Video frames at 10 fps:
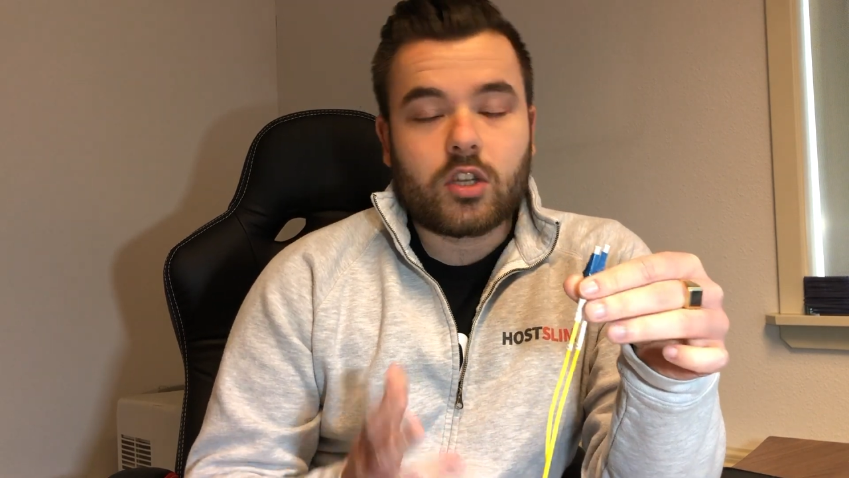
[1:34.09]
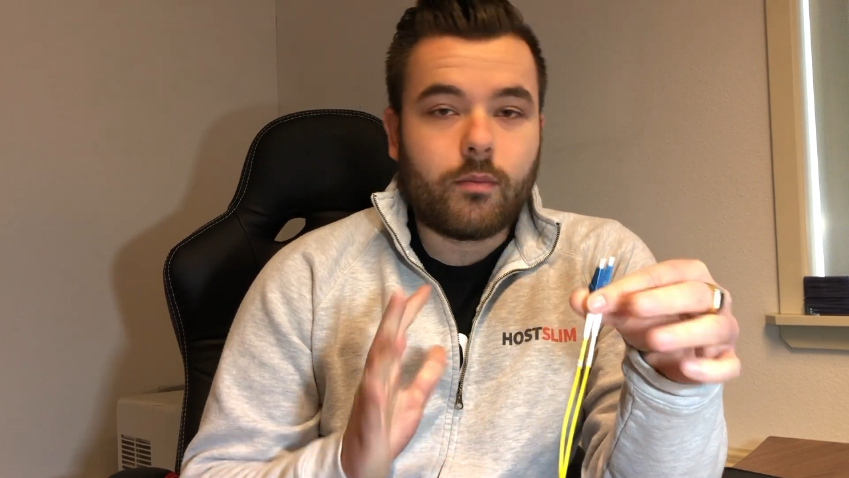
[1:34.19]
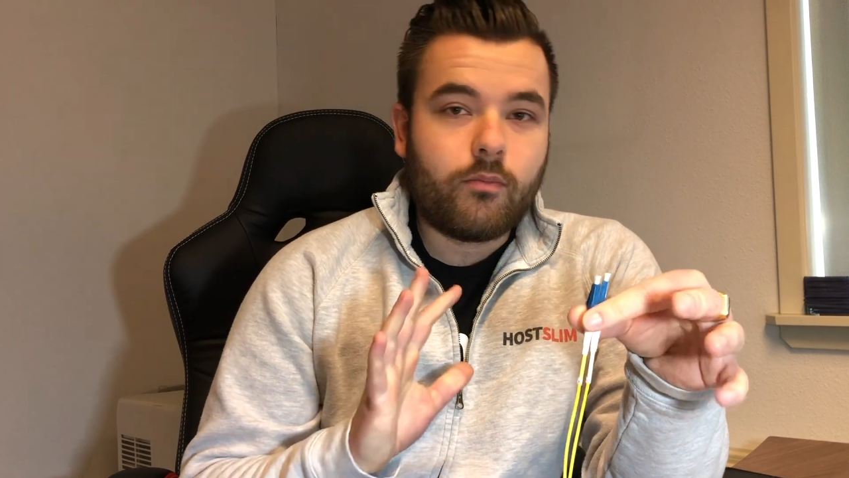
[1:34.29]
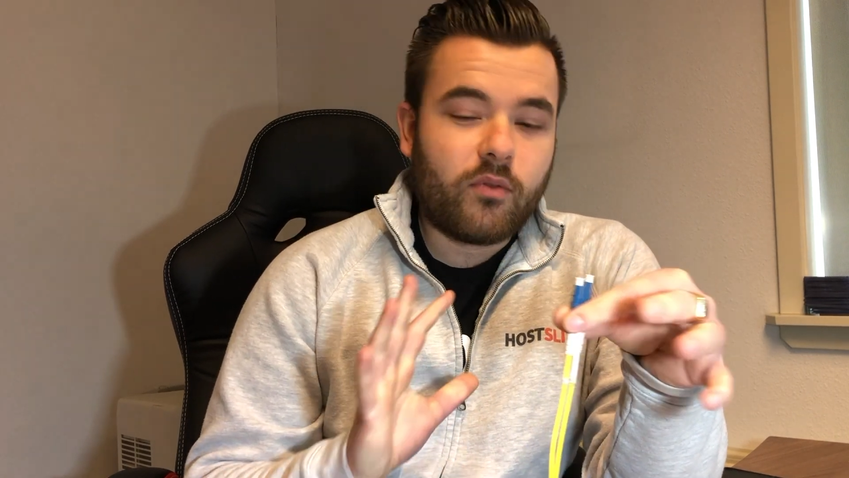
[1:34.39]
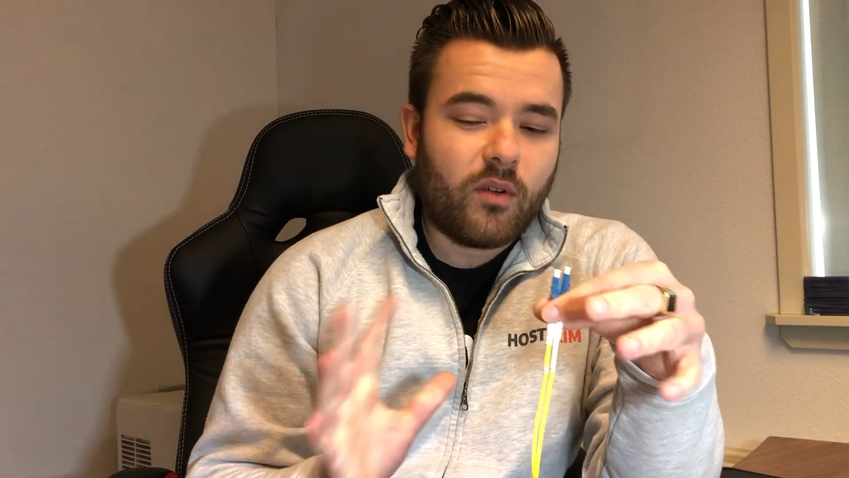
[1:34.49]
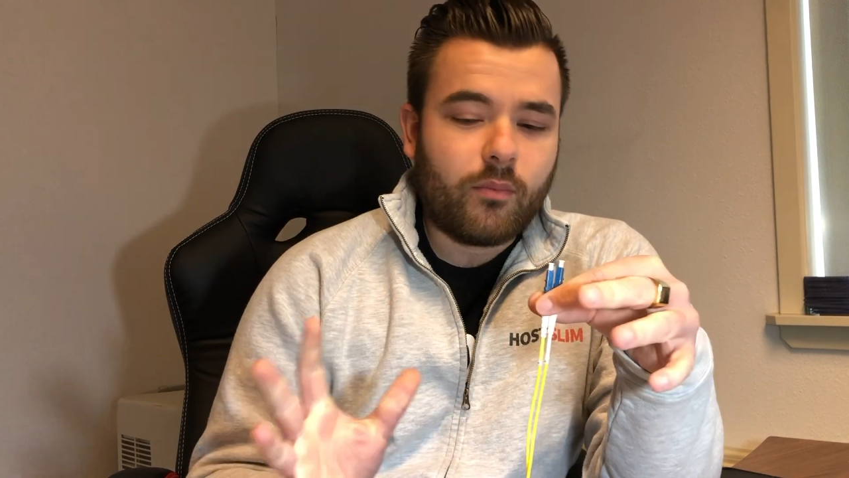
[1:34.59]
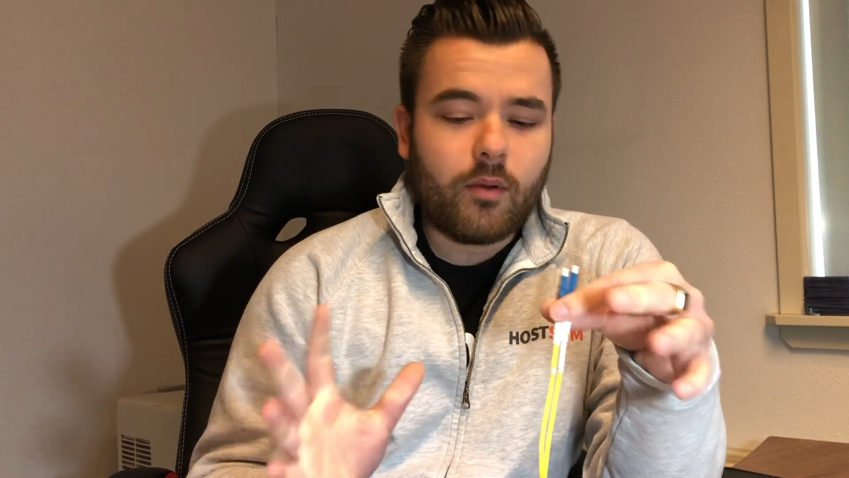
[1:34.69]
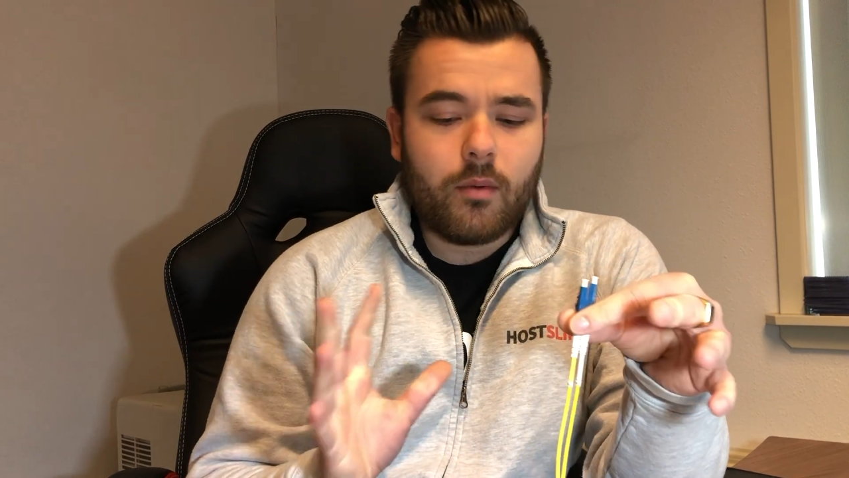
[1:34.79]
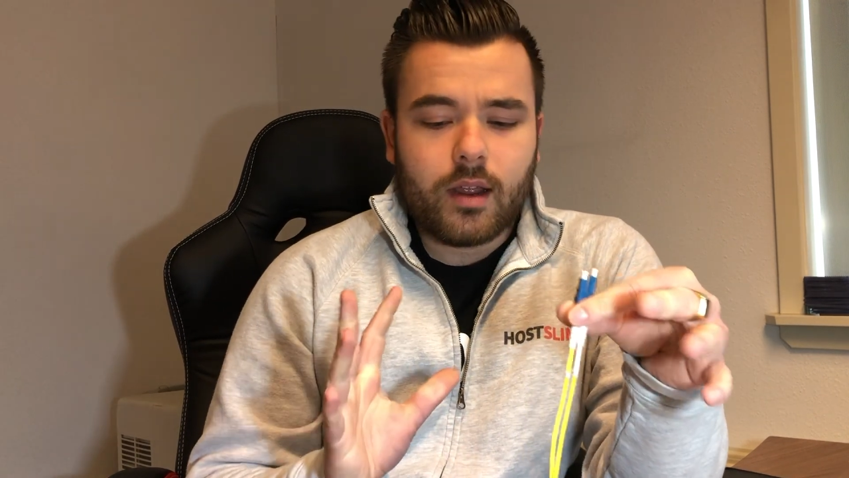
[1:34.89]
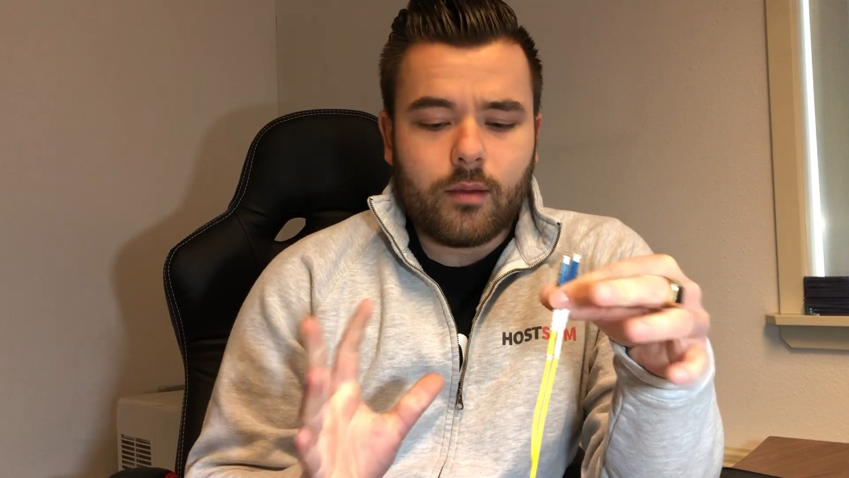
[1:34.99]
they're
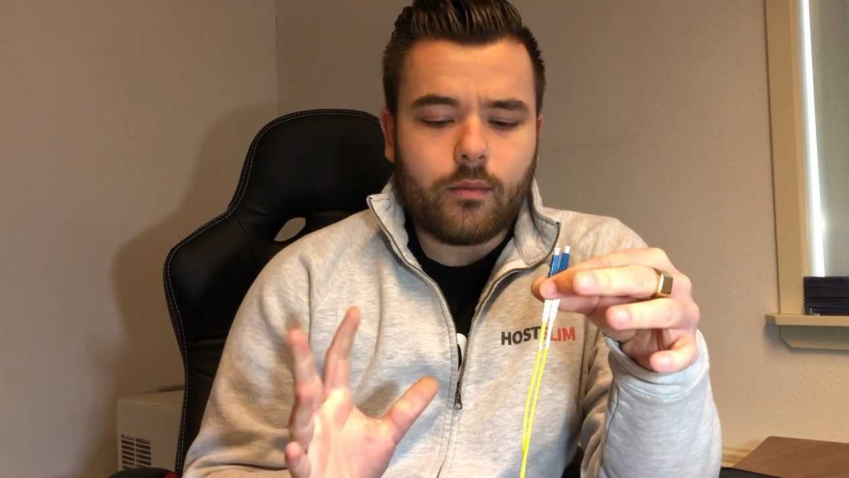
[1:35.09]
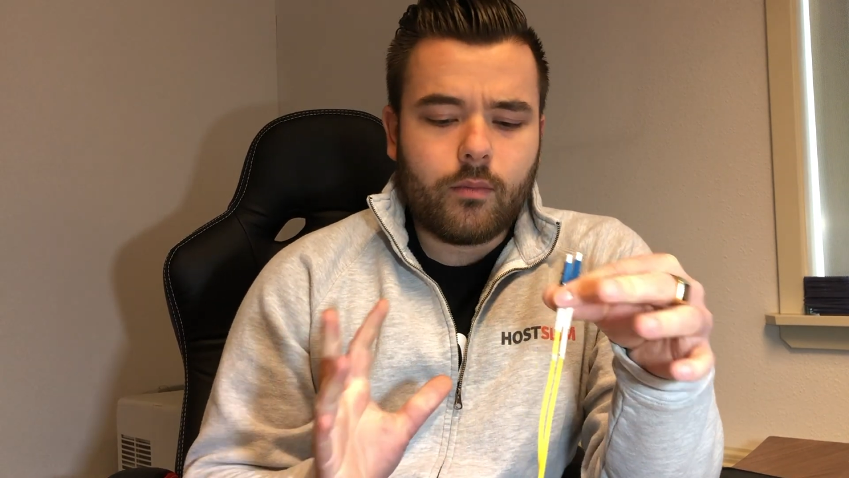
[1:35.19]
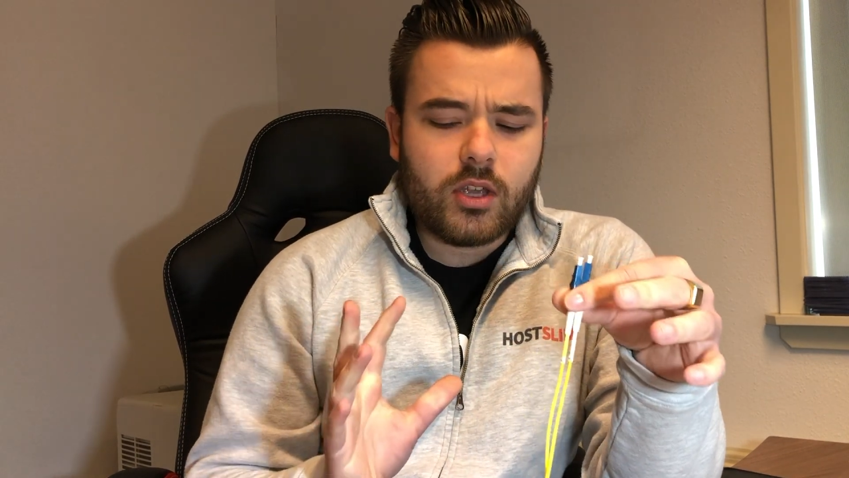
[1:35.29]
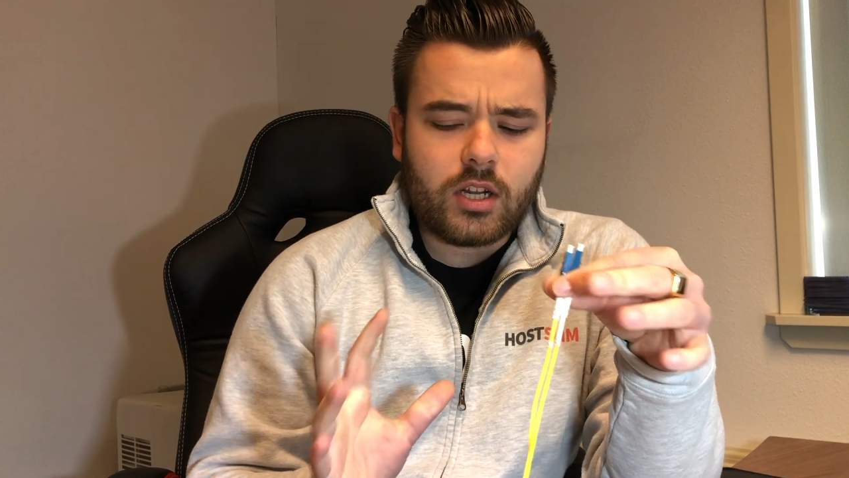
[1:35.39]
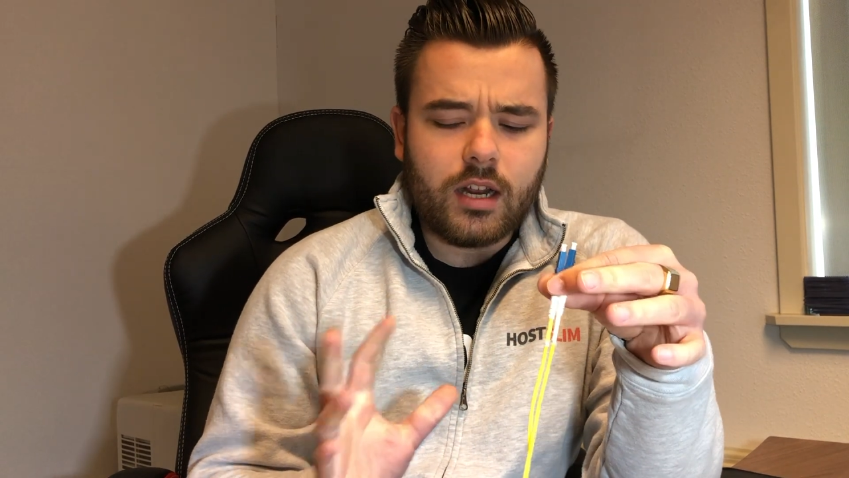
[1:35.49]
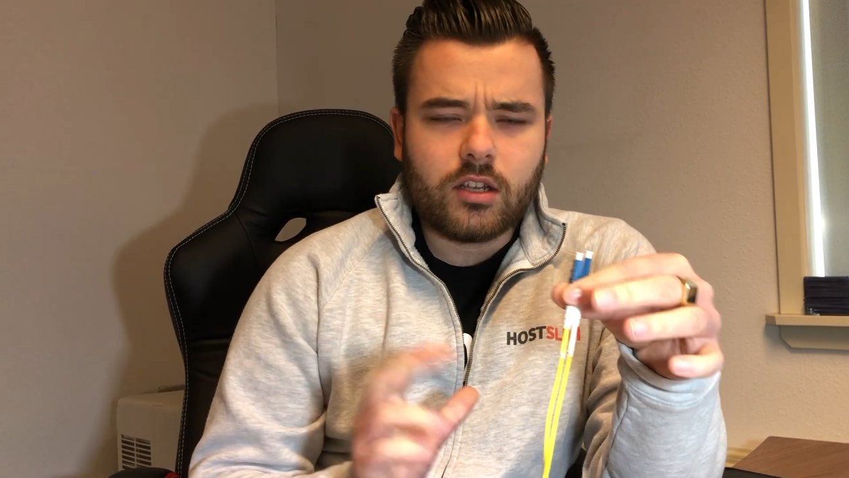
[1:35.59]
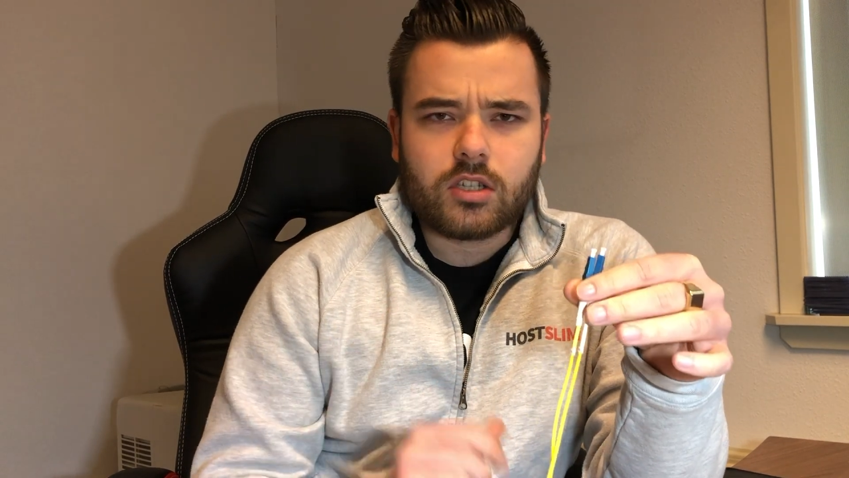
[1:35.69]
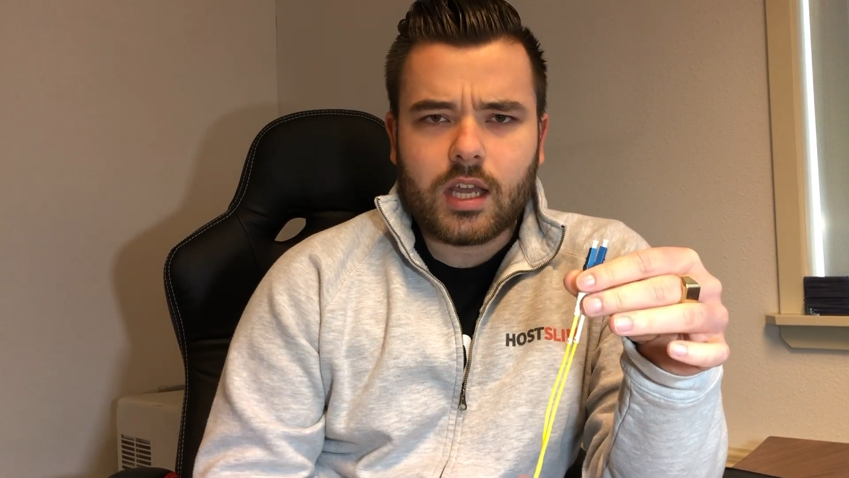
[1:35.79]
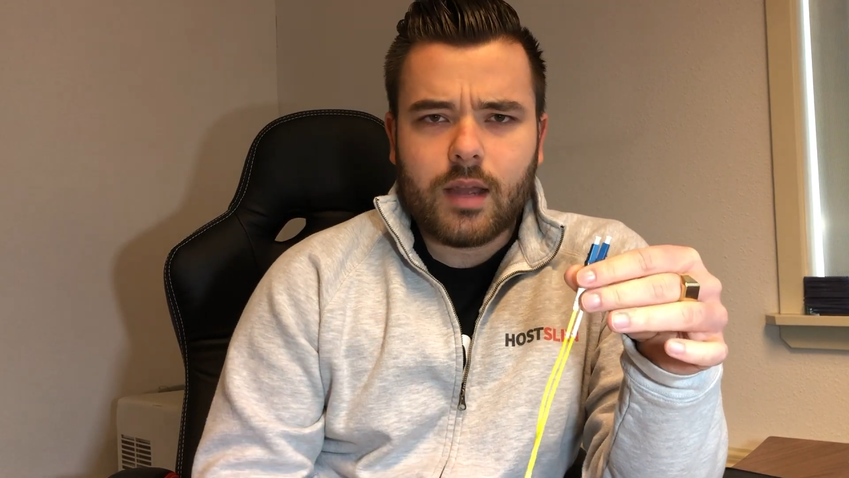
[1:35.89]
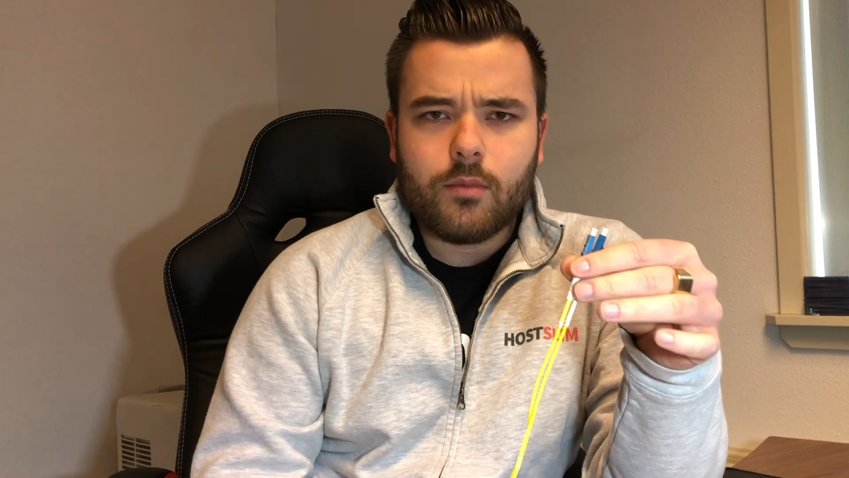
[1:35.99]
probably basically the same,